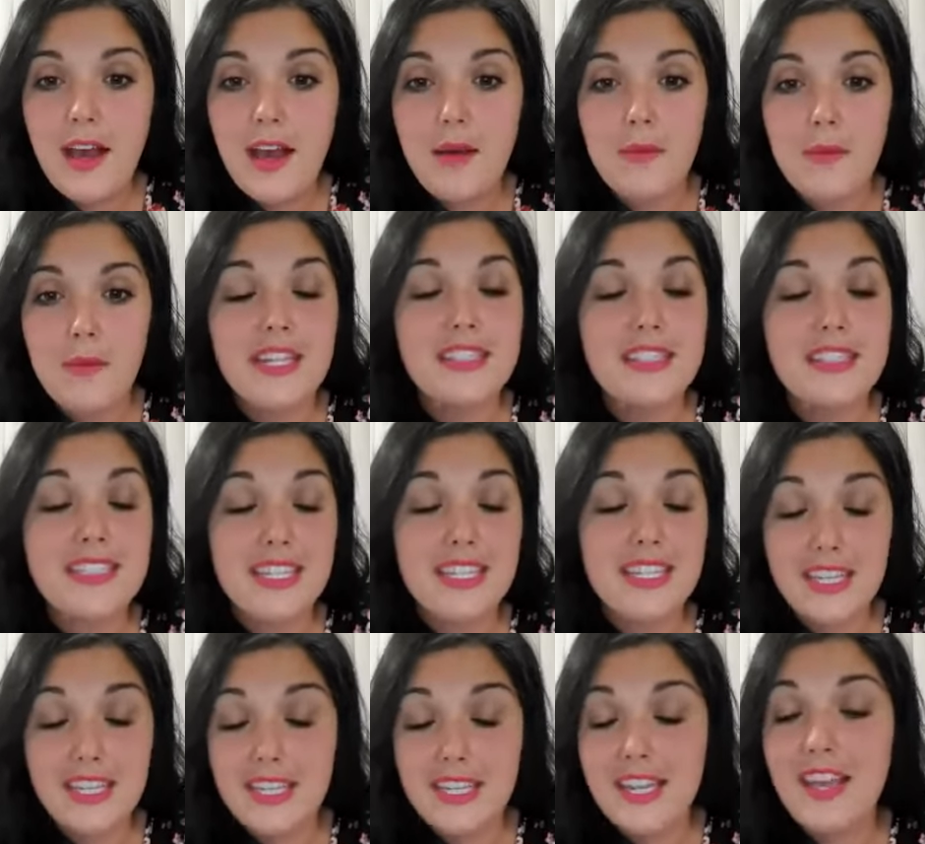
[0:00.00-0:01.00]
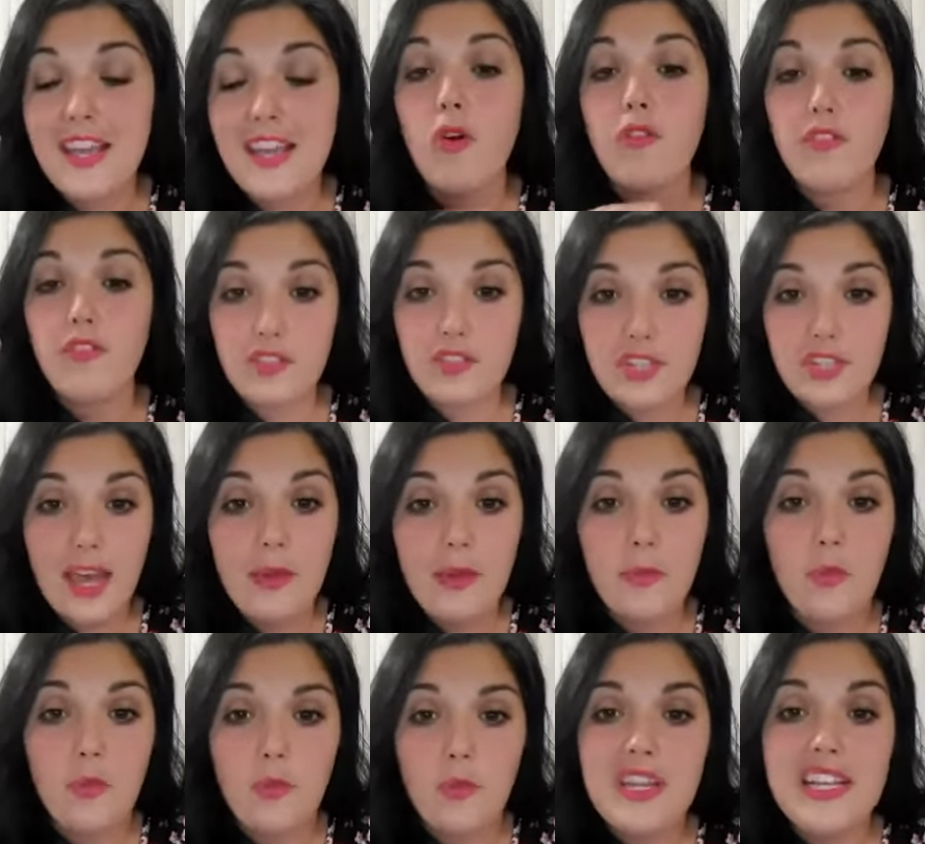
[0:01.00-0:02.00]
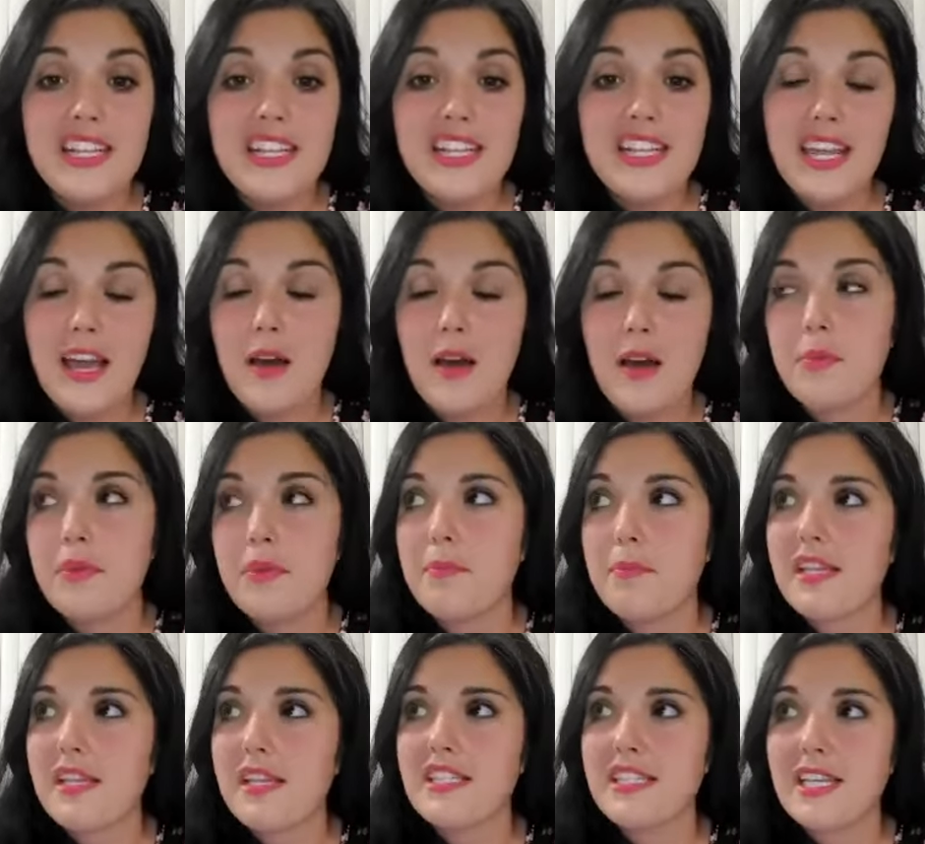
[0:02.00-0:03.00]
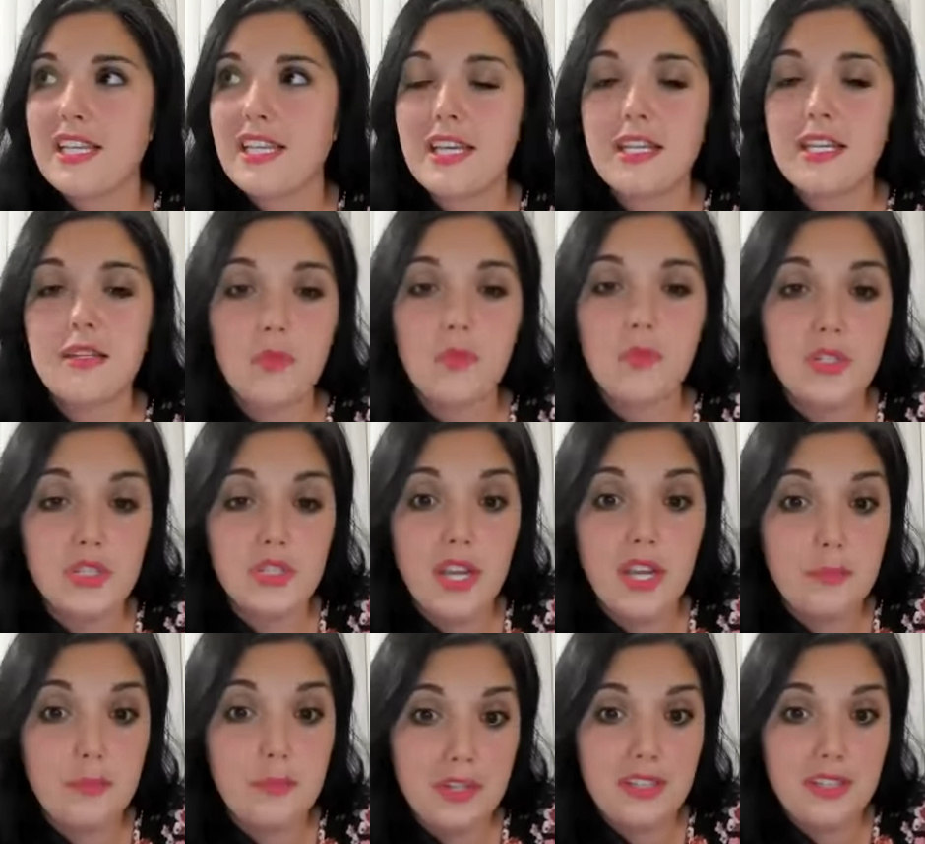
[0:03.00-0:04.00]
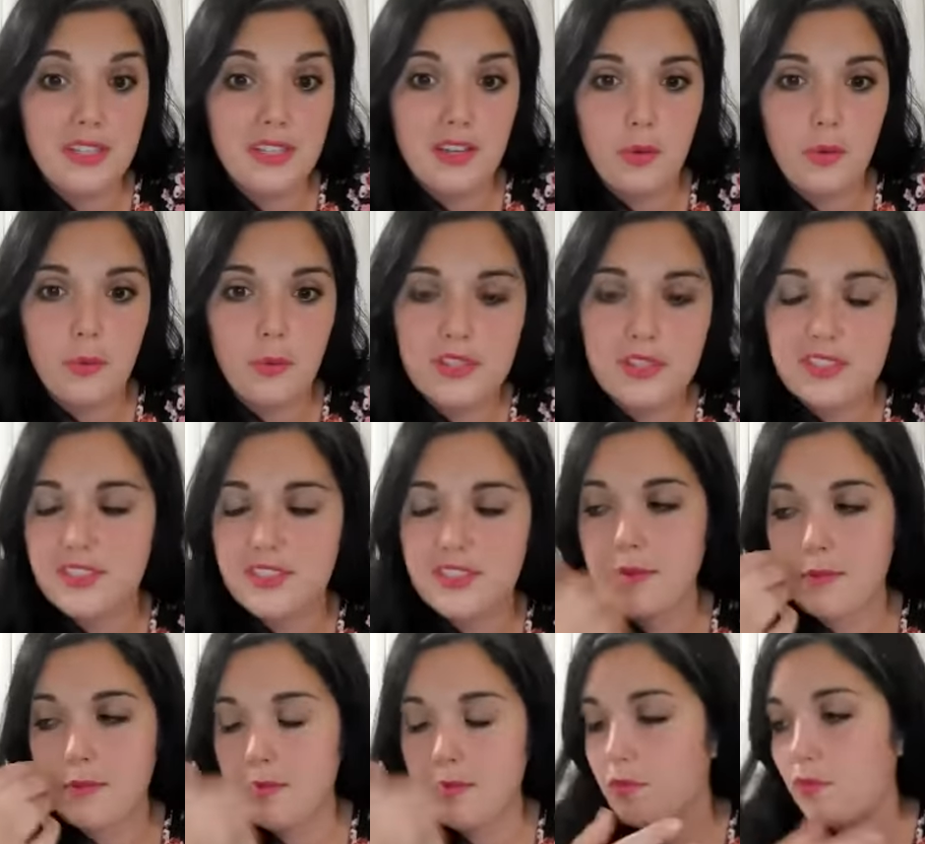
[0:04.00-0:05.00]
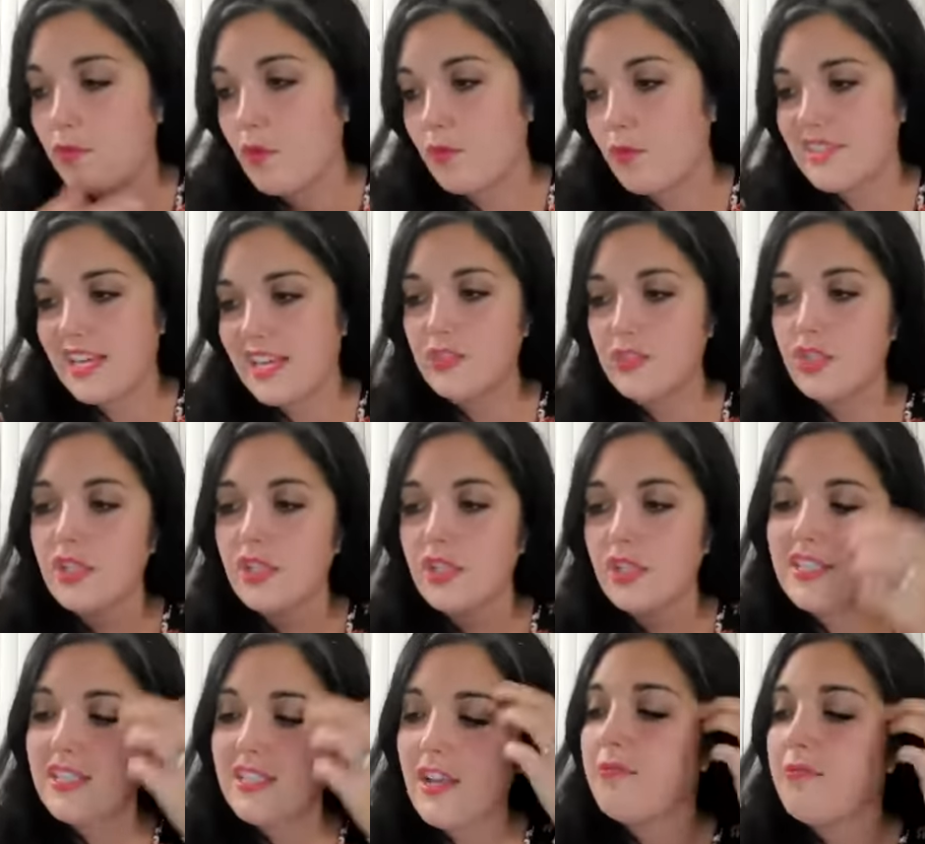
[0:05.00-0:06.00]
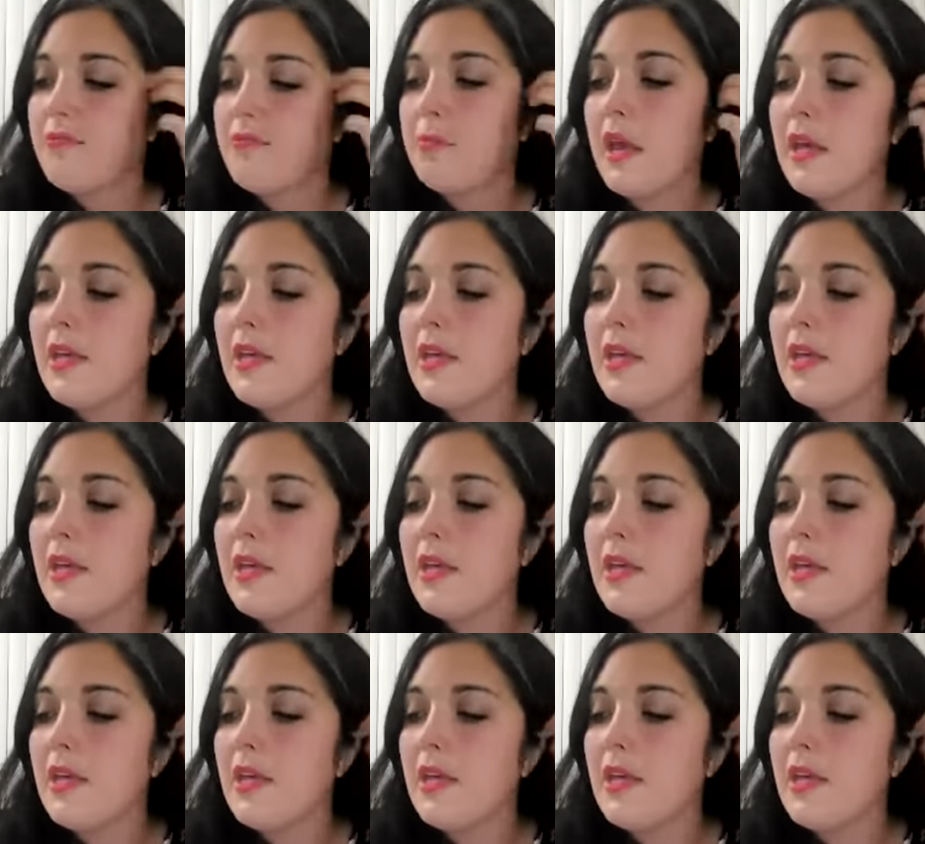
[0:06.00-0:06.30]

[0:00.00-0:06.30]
It did over time really help with my skin, which I'd been dealing with some rosacea stuff, but